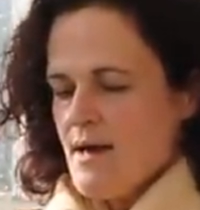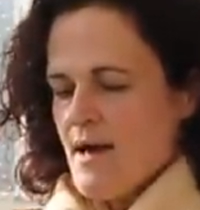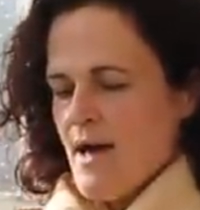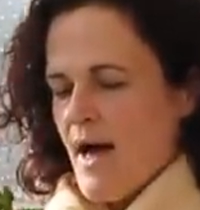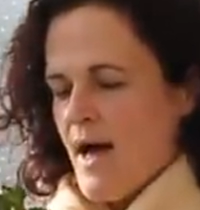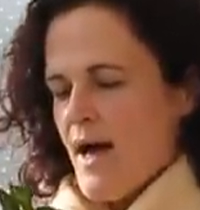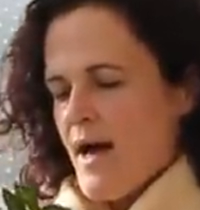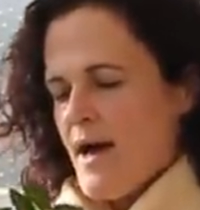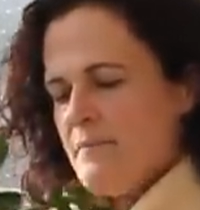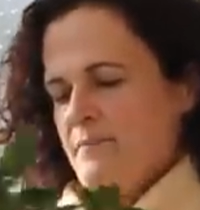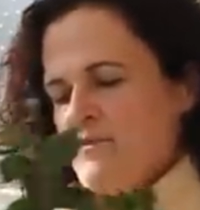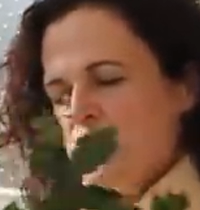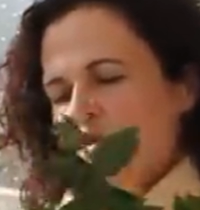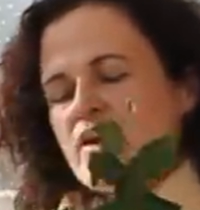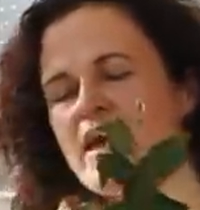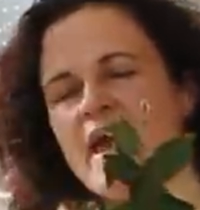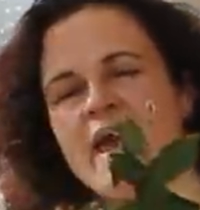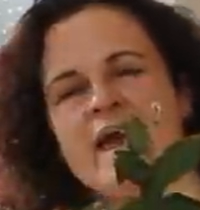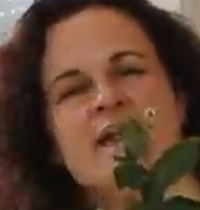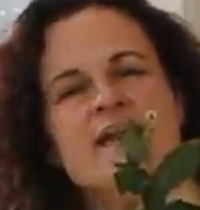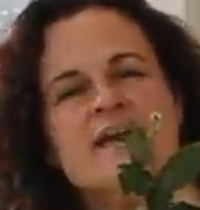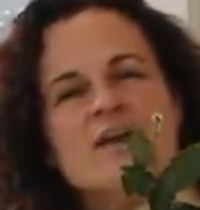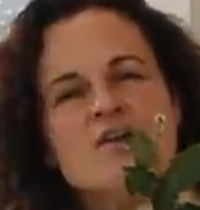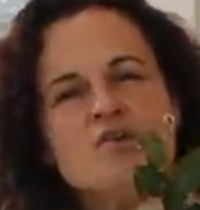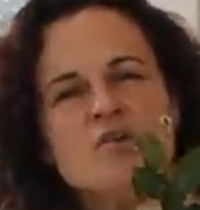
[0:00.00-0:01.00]
Um, you
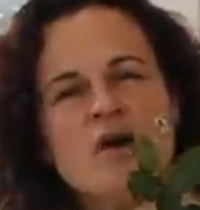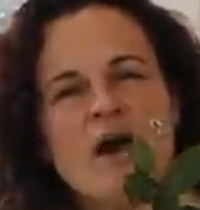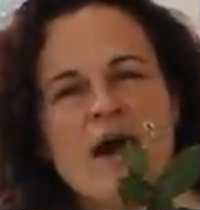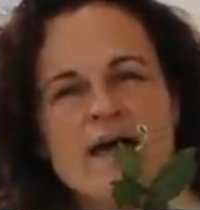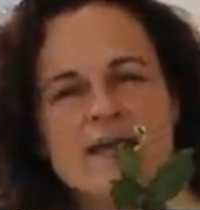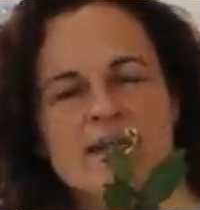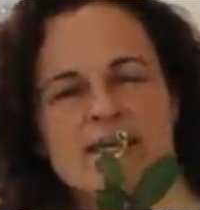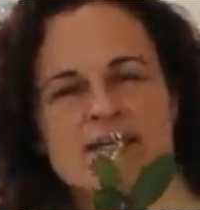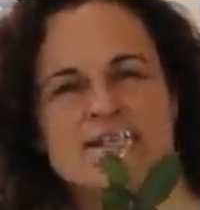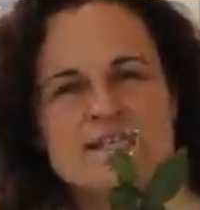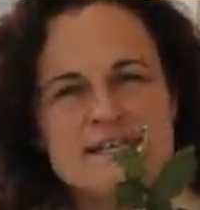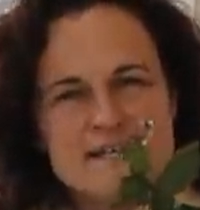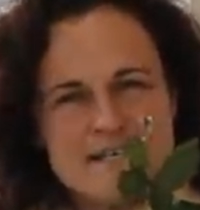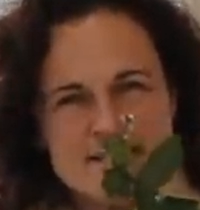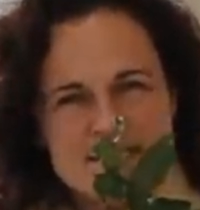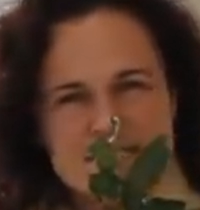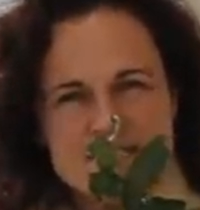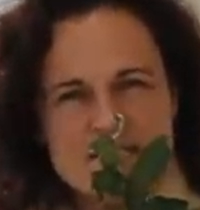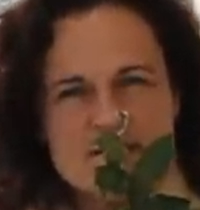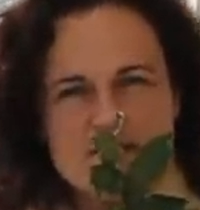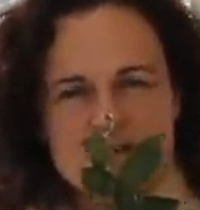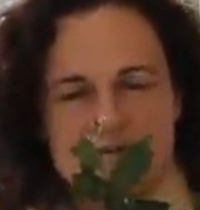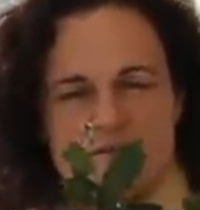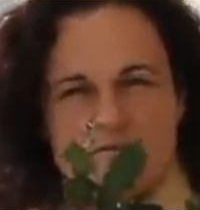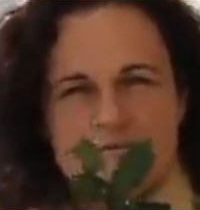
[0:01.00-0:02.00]
can get your honey
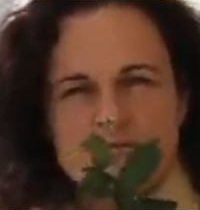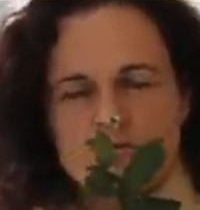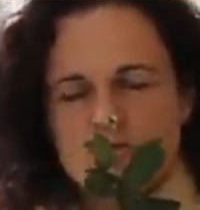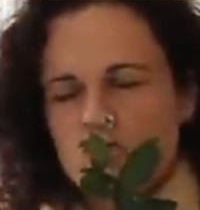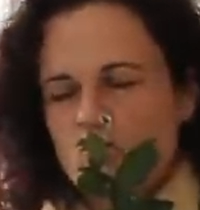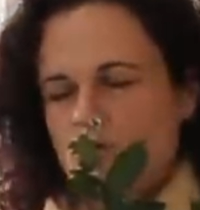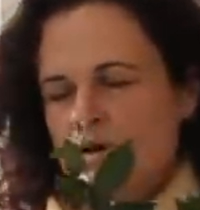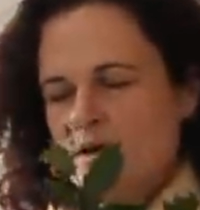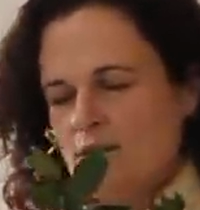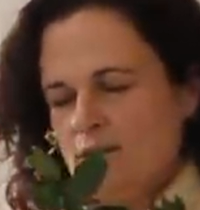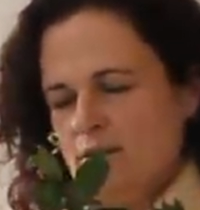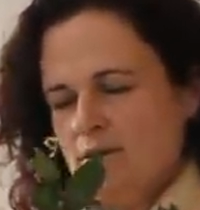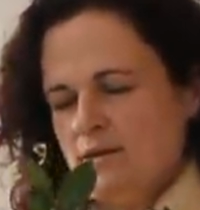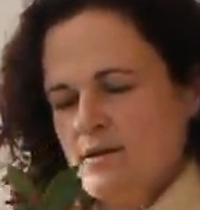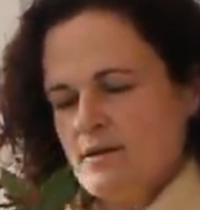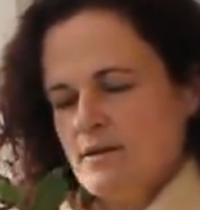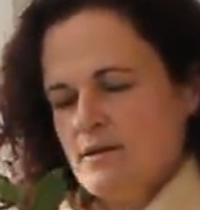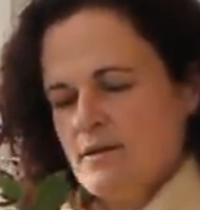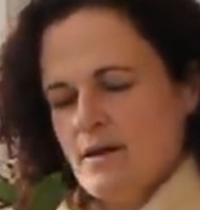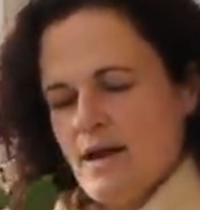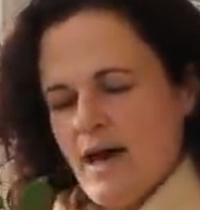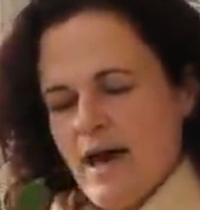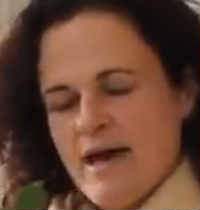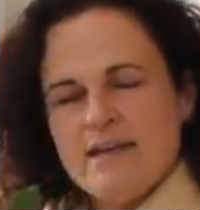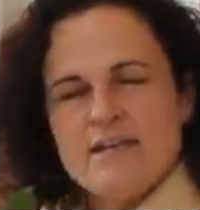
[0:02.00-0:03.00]
tested for
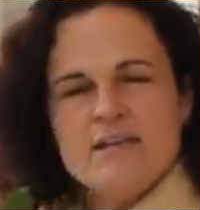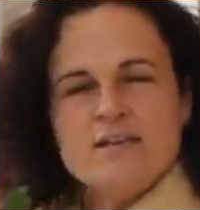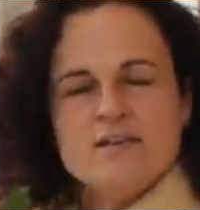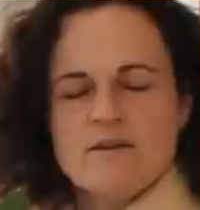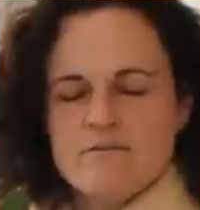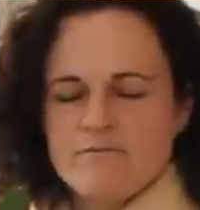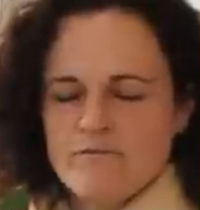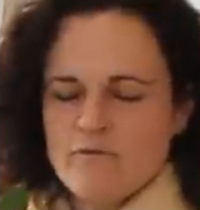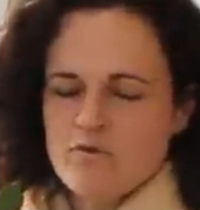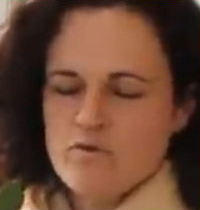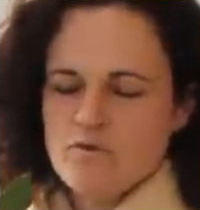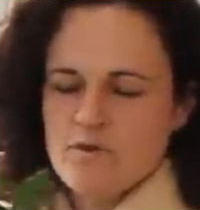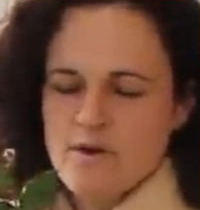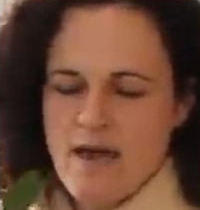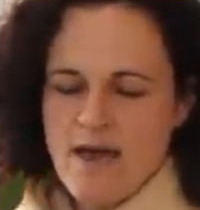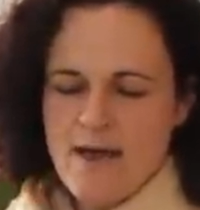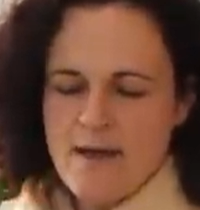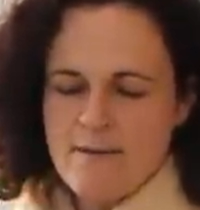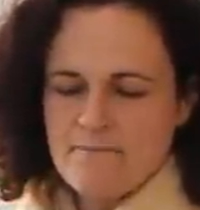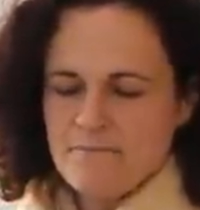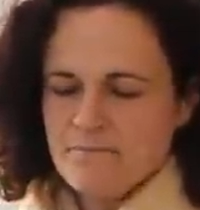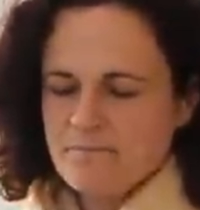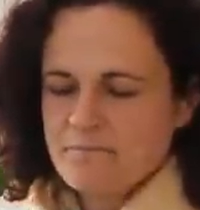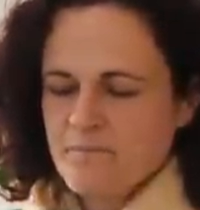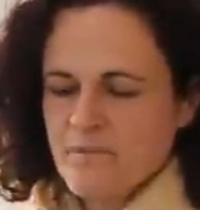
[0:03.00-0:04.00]
honey for
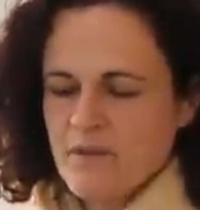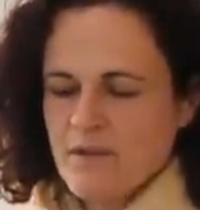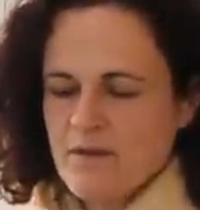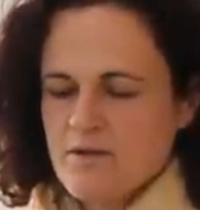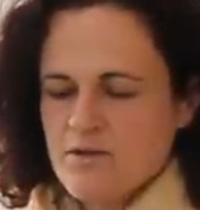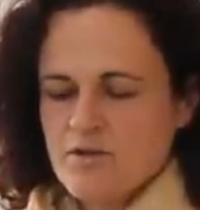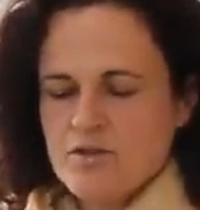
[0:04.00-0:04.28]
um,